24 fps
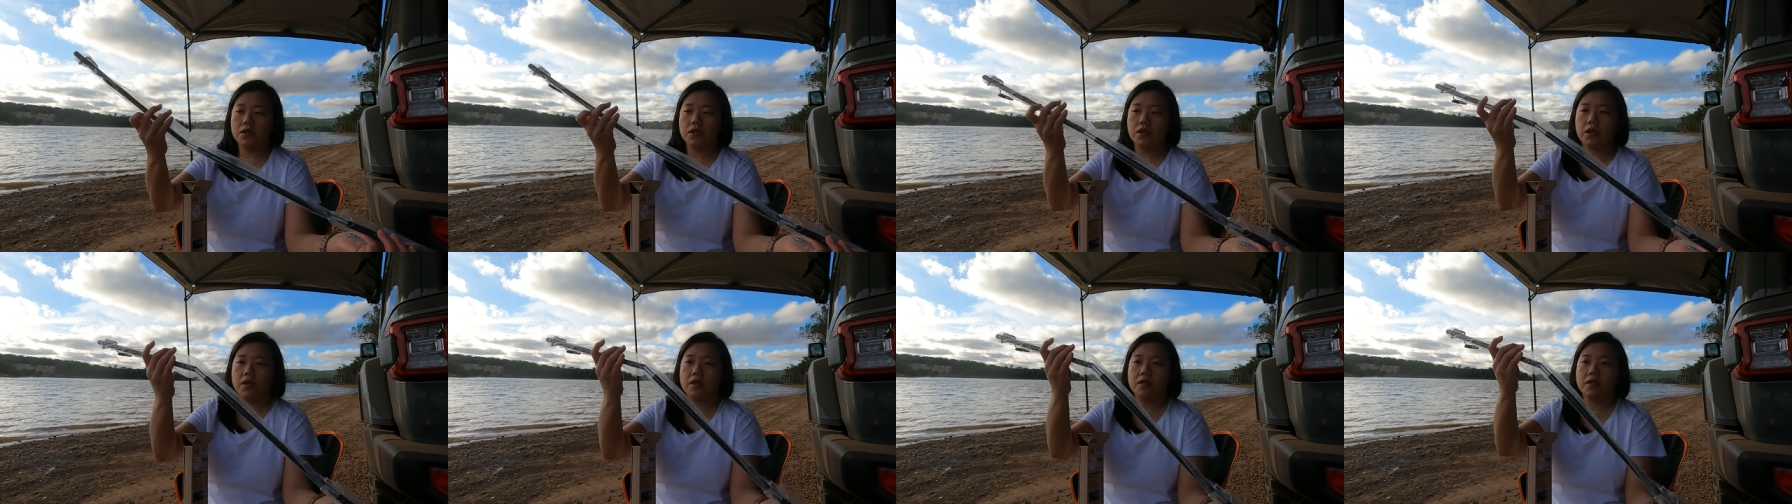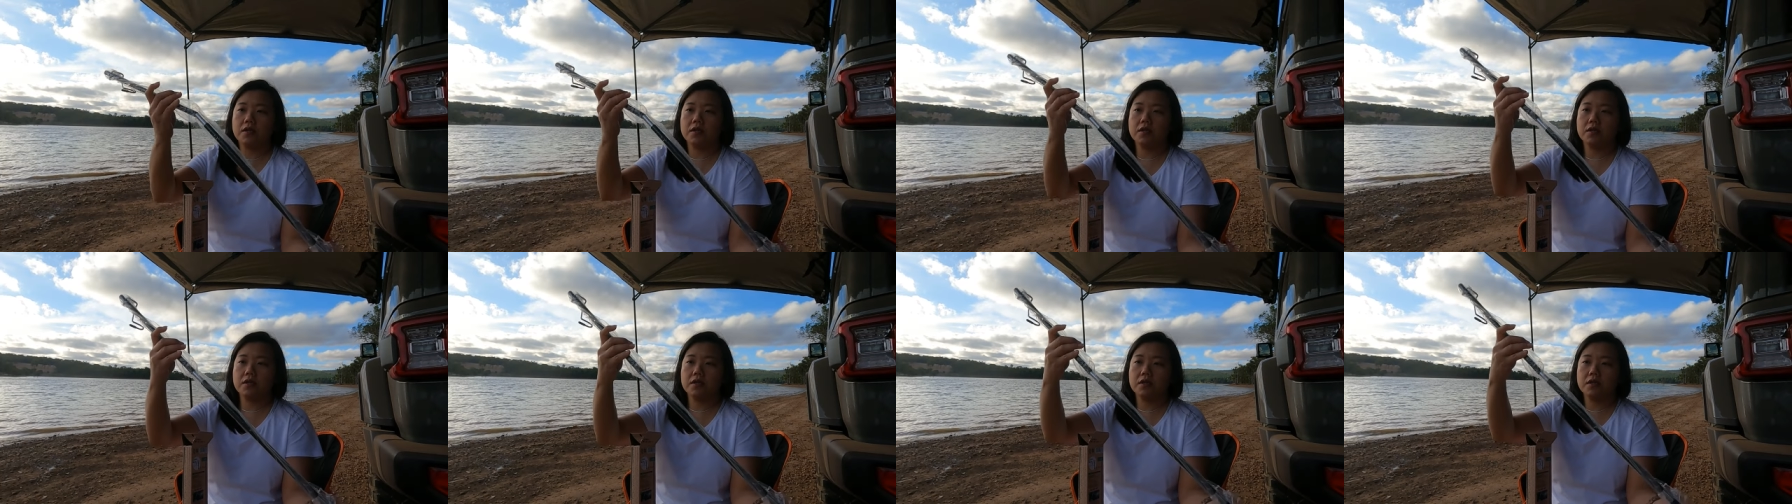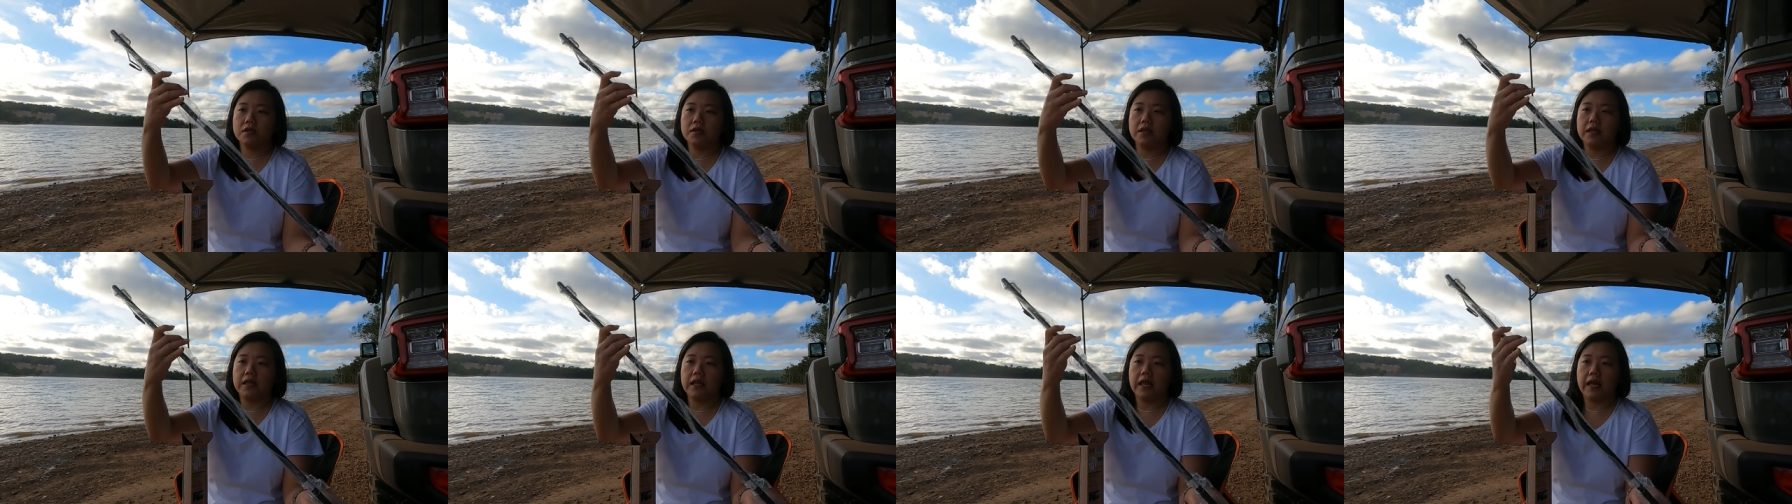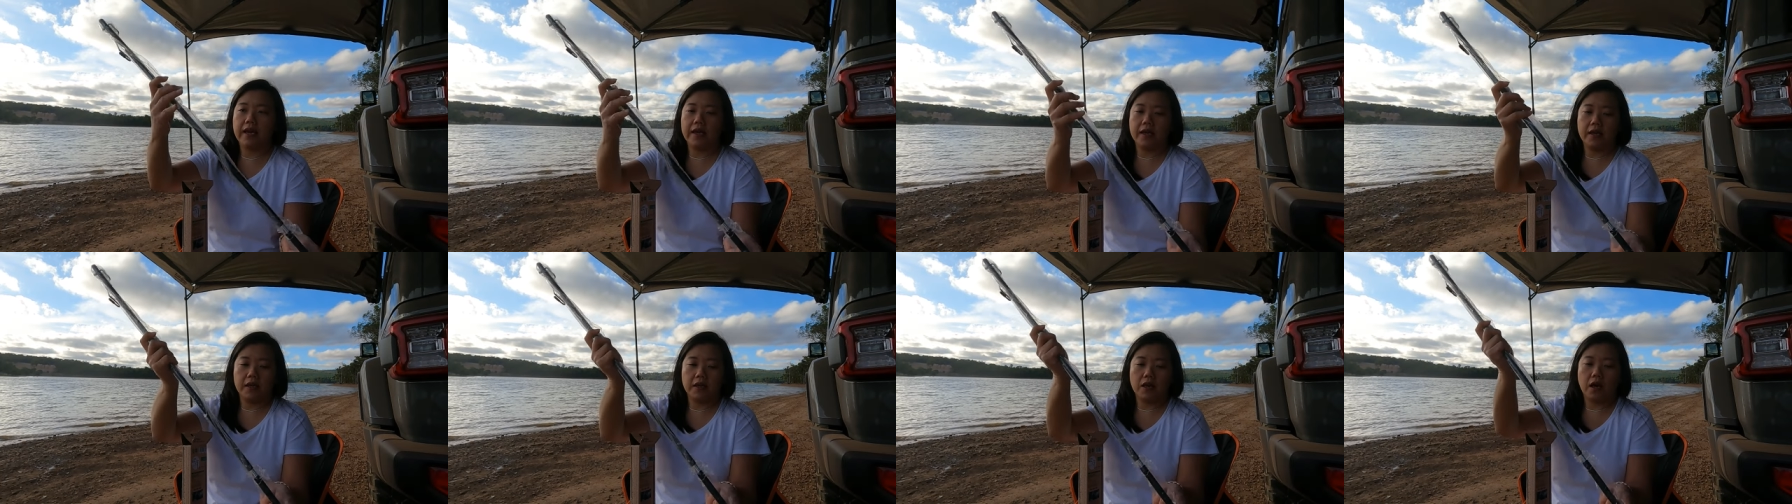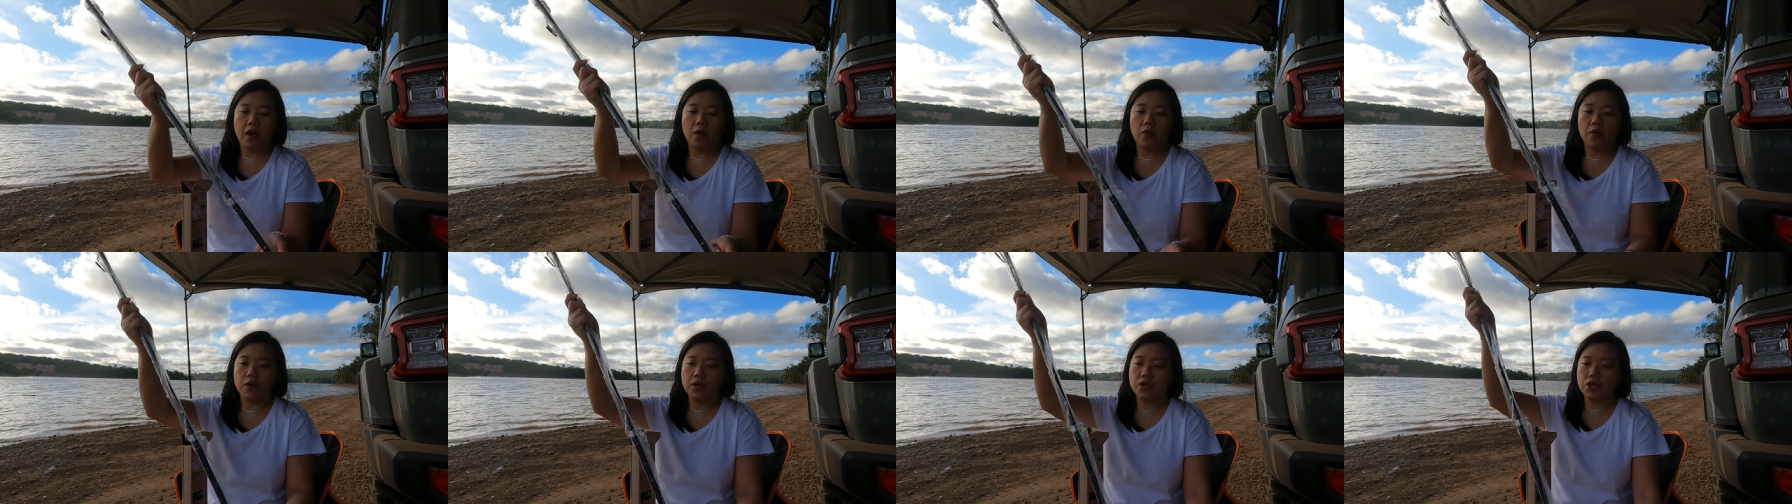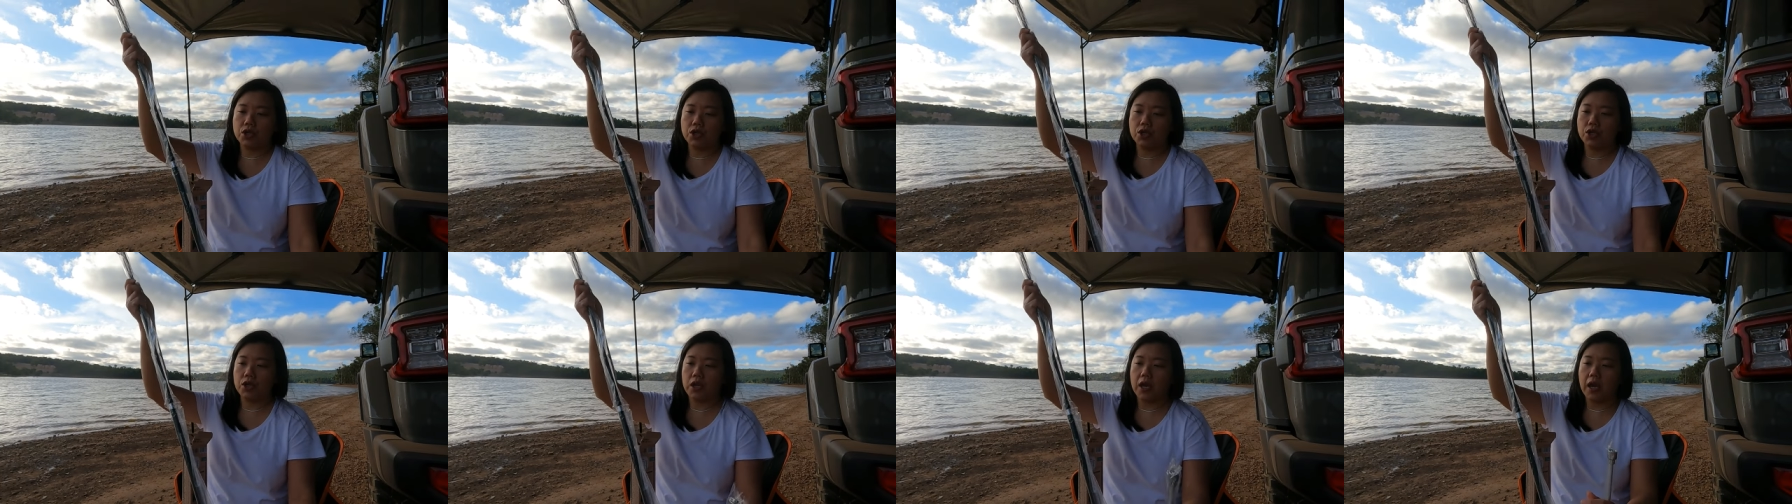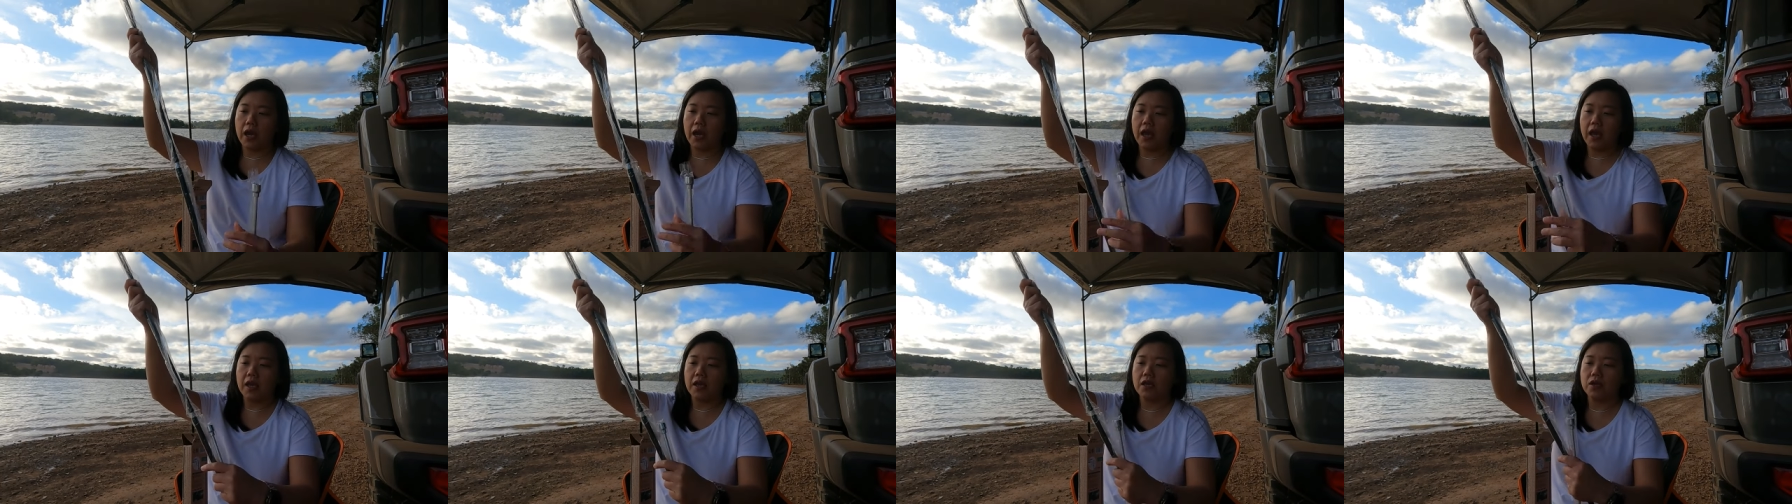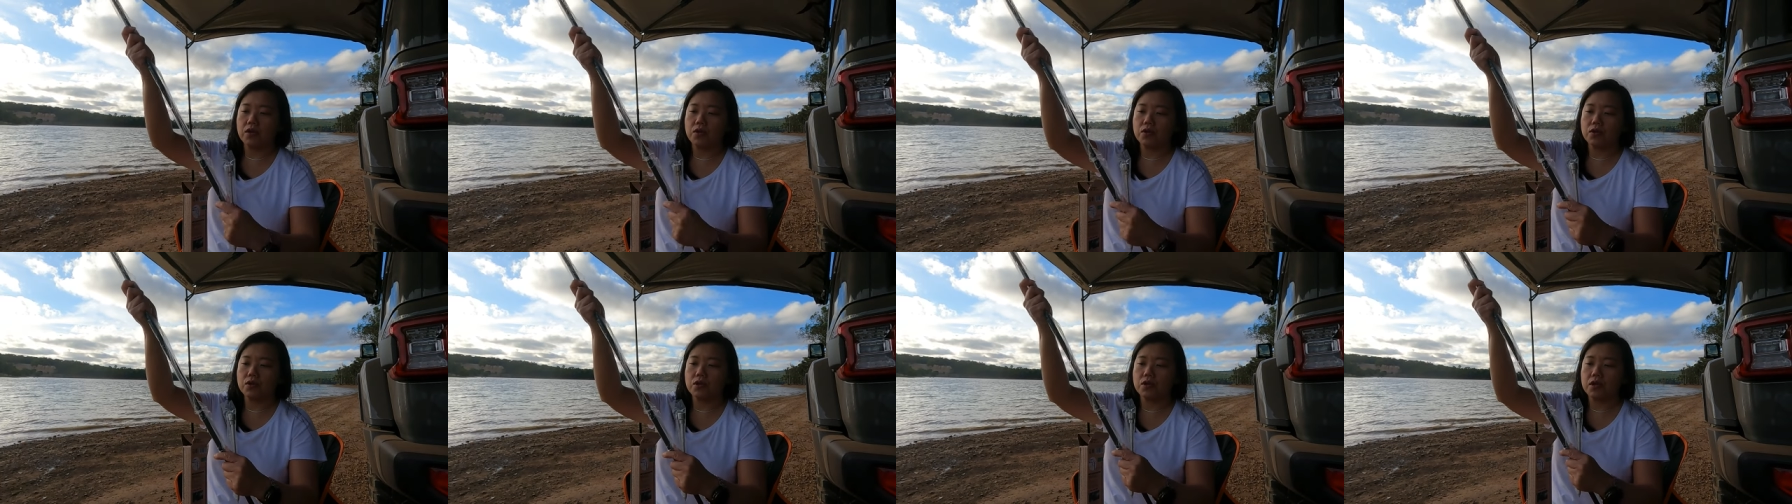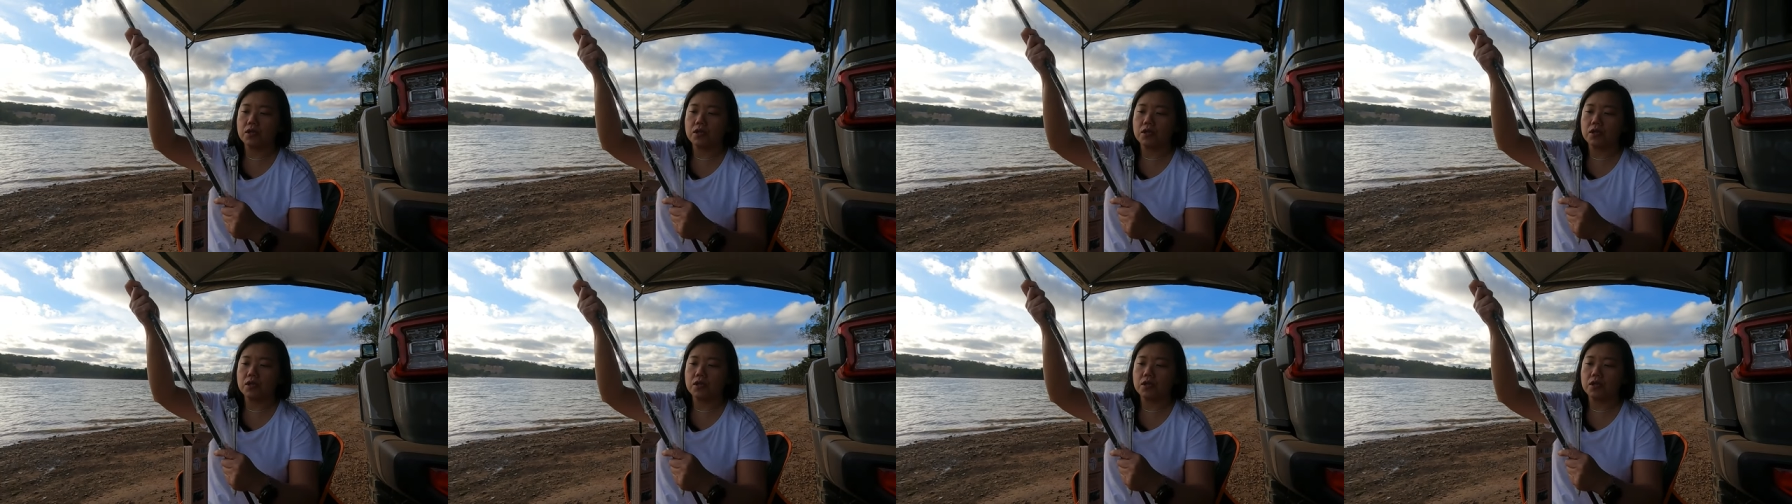Just like our chair, you